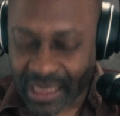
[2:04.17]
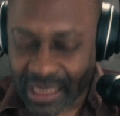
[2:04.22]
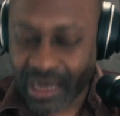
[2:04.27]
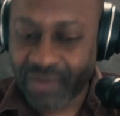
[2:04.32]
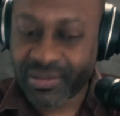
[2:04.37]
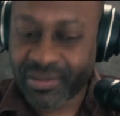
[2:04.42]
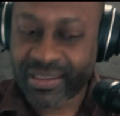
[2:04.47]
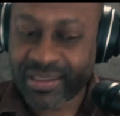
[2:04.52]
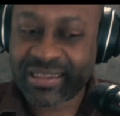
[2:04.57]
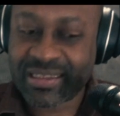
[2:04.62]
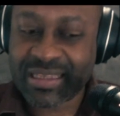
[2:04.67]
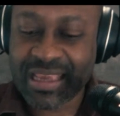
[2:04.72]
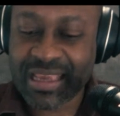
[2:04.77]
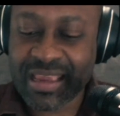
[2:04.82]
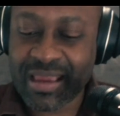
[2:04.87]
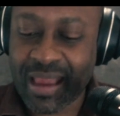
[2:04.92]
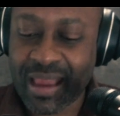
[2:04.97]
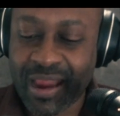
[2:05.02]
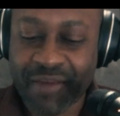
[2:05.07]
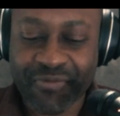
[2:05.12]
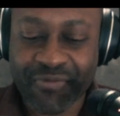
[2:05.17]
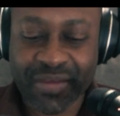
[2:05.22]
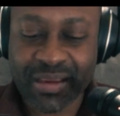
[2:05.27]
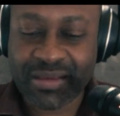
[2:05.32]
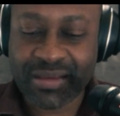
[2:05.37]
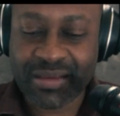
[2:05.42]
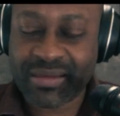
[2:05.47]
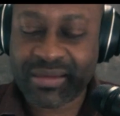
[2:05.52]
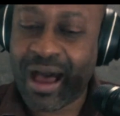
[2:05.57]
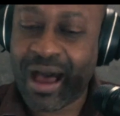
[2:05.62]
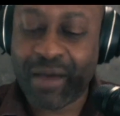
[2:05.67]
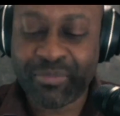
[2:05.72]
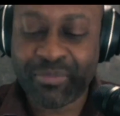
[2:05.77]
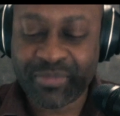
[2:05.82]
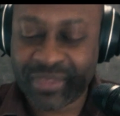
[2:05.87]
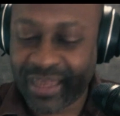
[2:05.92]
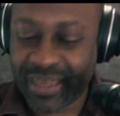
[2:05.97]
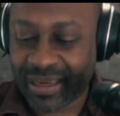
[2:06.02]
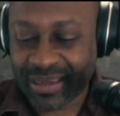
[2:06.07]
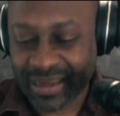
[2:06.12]
You know, to see every
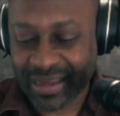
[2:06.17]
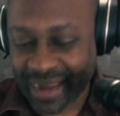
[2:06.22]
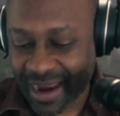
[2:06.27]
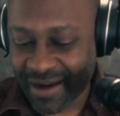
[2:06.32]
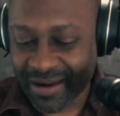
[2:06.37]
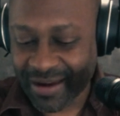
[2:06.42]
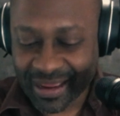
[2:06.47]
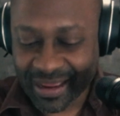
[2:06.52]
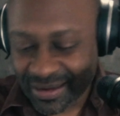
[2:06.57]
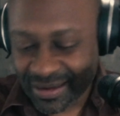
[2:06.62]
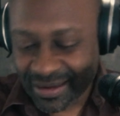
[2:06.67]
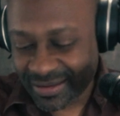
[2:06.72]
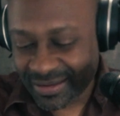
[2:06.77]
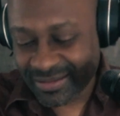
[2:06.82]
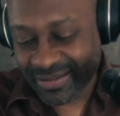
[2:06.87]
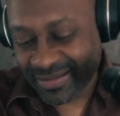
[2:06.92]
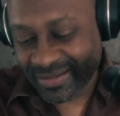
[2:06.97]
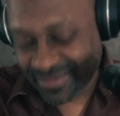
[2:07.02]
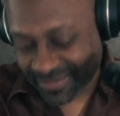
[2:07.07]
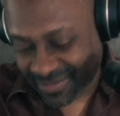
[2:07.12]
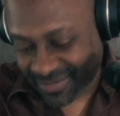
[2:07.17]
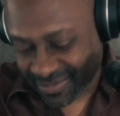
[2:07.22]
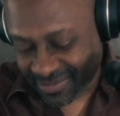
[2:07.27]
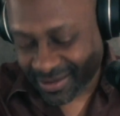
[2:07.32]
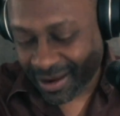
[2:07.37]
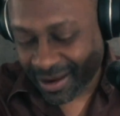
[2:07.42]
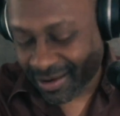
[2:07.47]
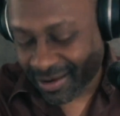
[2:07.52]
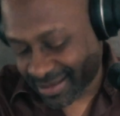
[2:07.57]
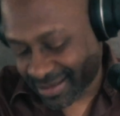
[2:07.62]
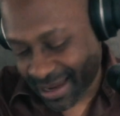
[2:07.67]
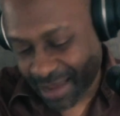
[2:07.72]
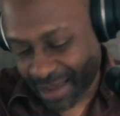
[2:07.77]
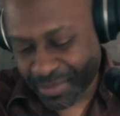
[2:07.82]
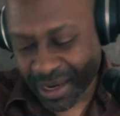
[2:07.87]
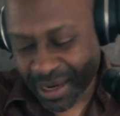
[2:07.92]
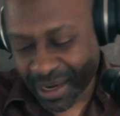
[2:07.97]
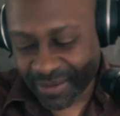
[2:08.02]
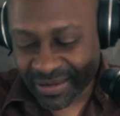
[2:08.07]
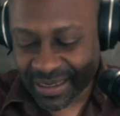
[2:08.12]
Tom, Dick, and Harry, or
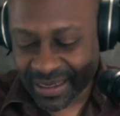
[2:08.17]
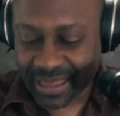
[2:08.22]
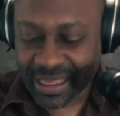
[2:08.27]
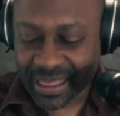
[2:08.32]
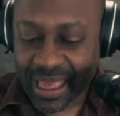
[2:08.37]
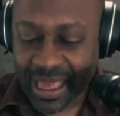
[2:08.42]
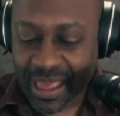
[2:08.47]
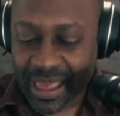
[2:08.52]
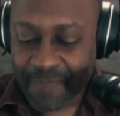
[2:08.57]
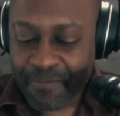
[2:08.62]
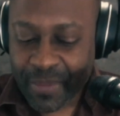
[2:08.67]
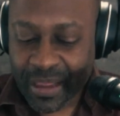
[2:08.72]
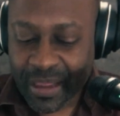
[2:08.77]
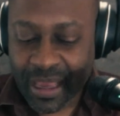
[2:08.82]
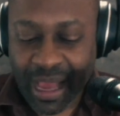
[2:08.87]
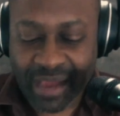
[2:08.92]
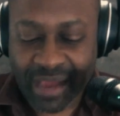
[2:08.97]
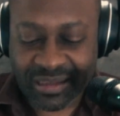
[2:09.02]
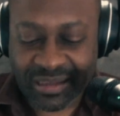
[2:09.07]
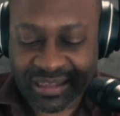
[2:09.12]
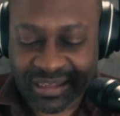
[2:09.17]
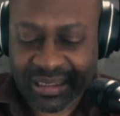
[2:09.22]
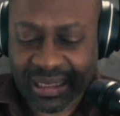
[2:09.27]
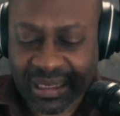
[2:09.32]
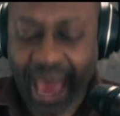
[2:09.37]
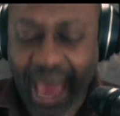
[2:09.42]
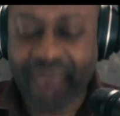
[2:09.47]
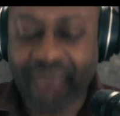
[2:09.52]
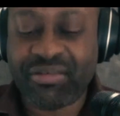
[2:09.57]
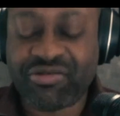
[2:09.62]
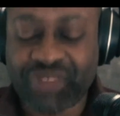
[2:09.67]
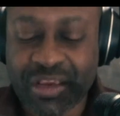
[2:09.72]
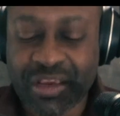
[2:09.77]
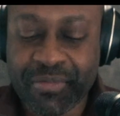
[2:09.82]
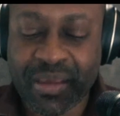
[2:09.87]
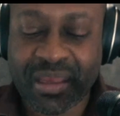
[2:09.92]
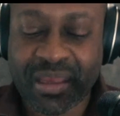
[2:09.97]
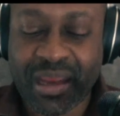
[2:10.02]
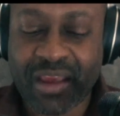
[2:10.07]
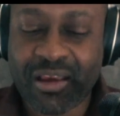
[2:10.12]
Tom, Harry, Dick, just live
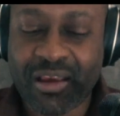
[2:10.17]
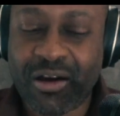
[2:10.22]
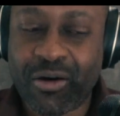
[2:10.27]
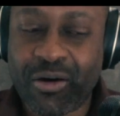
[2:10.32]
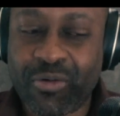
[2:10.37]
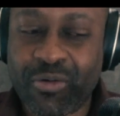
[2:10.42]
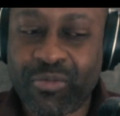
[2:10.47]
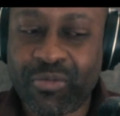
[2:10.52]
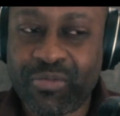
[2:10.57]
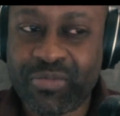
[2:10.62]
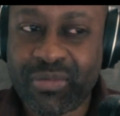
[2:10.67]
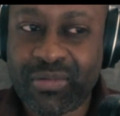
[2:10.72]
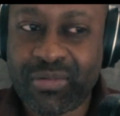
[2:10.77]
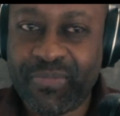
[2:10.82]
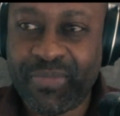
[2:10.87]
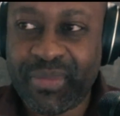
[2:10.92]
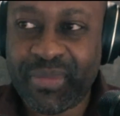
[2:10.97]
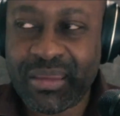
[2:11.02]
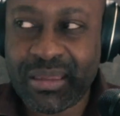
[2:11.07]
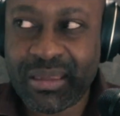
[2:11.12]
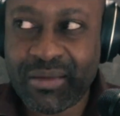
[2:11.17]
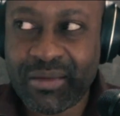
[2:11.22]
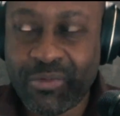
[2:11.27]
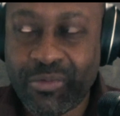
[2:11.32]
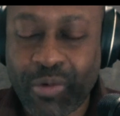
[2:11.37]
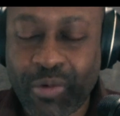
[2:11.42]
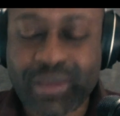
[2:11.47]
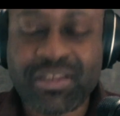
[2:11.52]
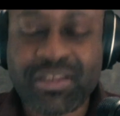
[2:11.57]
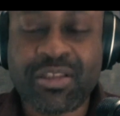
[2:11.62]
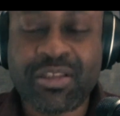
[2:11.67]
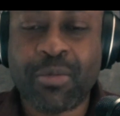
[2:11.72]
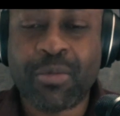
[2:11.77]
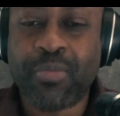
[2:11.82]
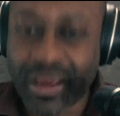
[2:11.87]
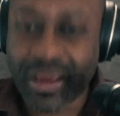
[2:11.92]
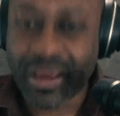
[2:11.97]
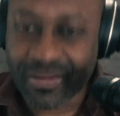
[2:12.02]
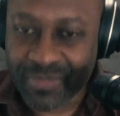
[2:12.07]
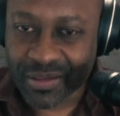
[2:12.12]
streaming, and I go, what's the
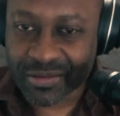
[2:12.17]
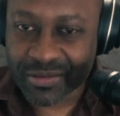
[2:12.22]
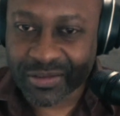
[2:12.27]
point?